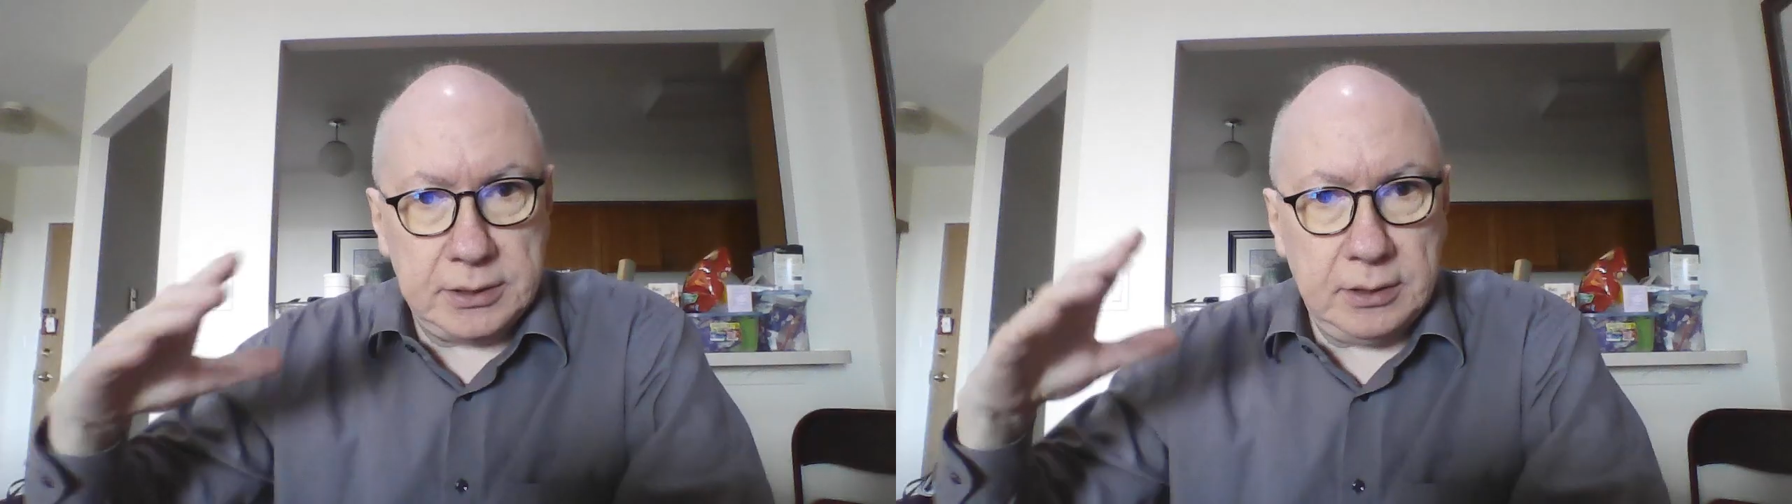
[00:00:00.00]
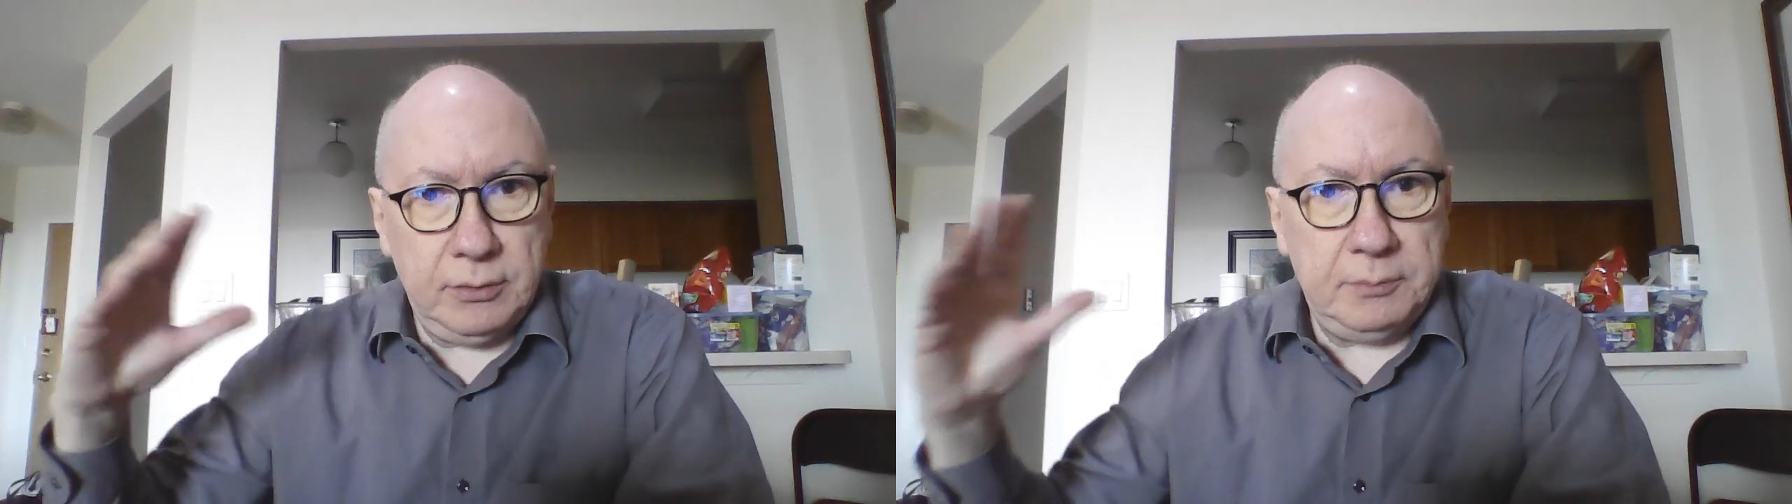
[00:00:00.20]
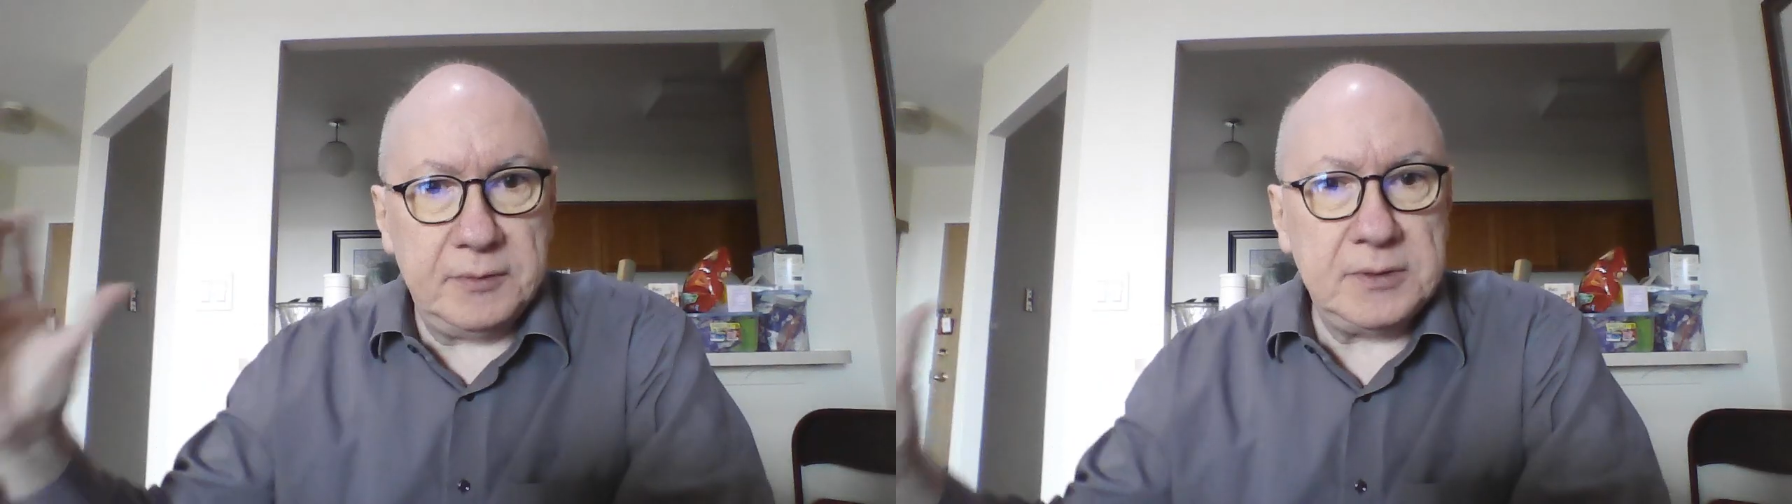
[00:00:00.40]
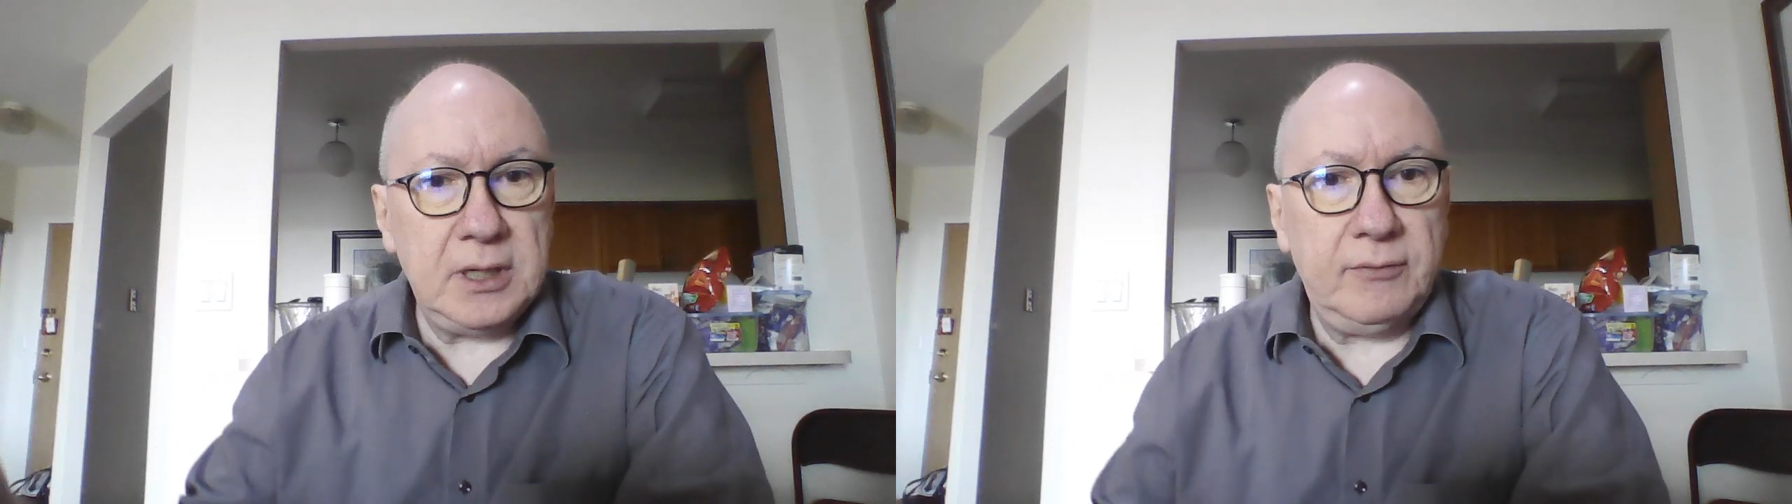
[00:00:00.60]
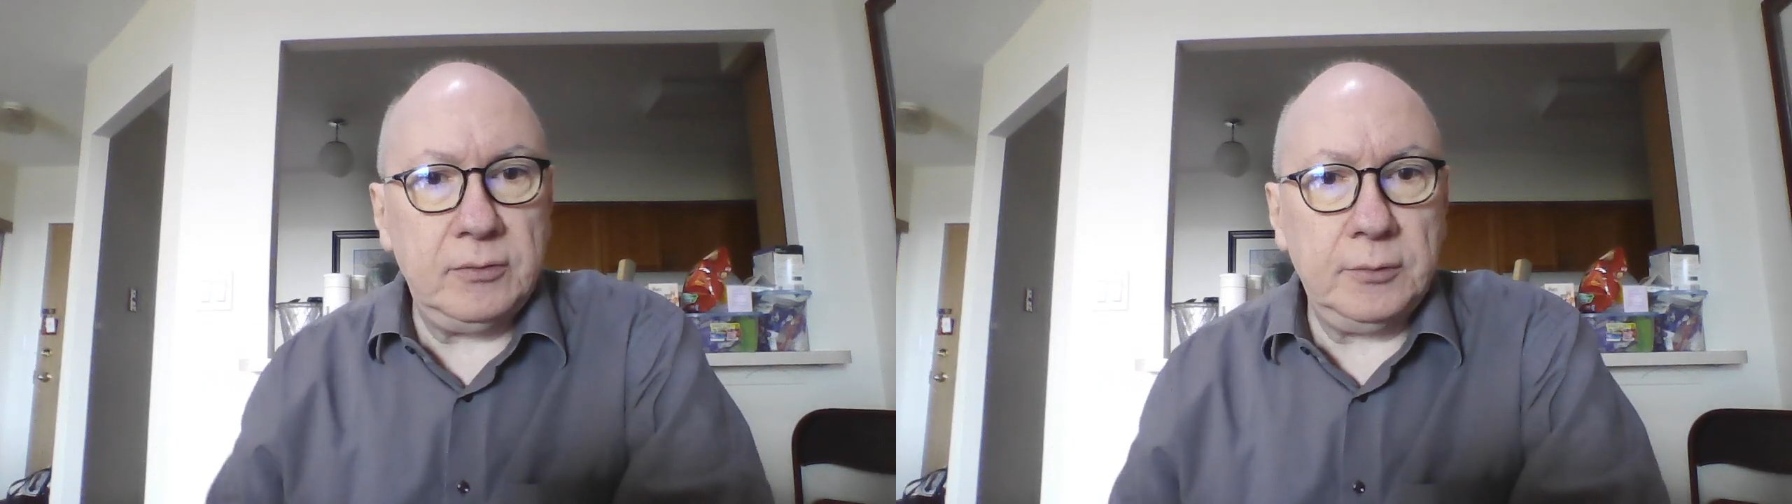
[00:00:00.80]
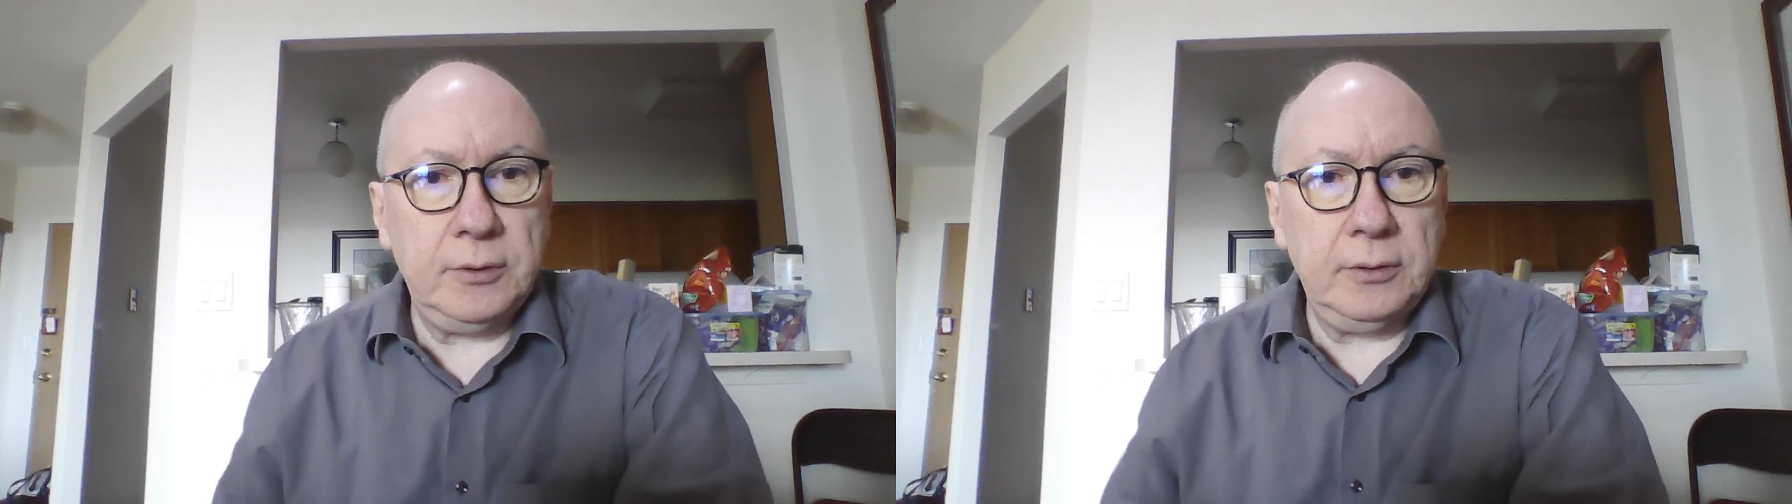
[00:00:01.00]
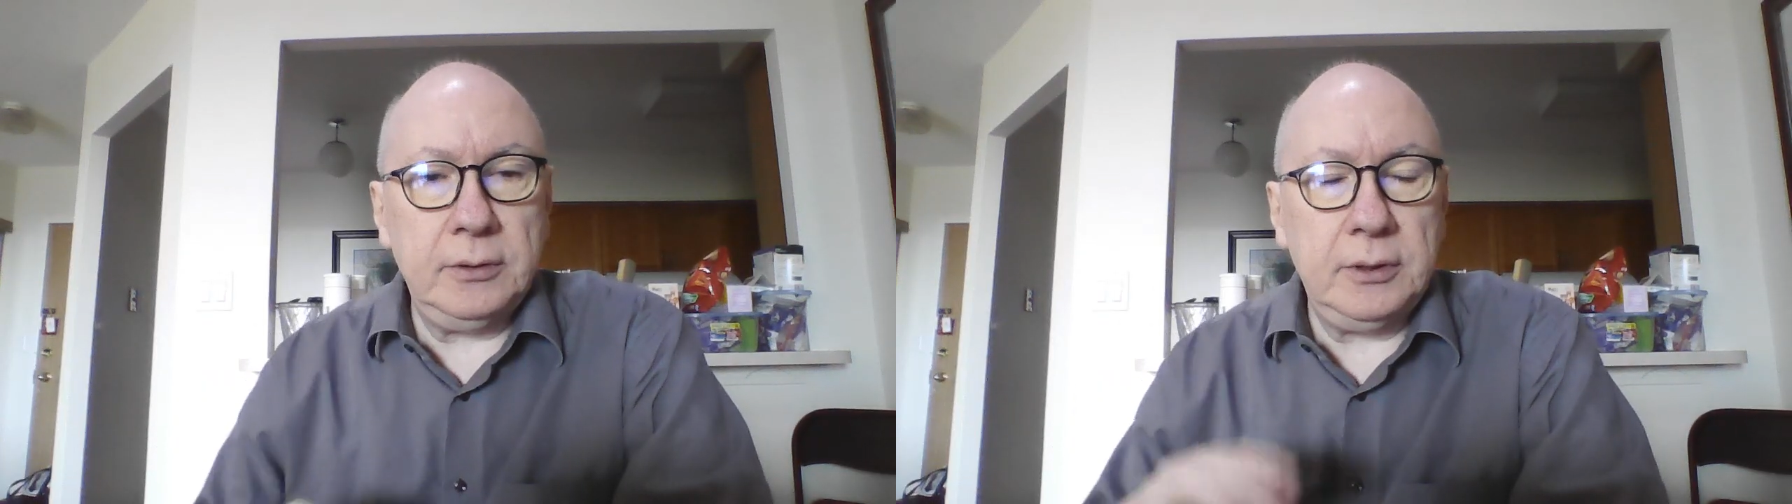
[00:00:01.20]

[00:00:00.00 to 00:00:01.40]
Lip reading: The group of 7 were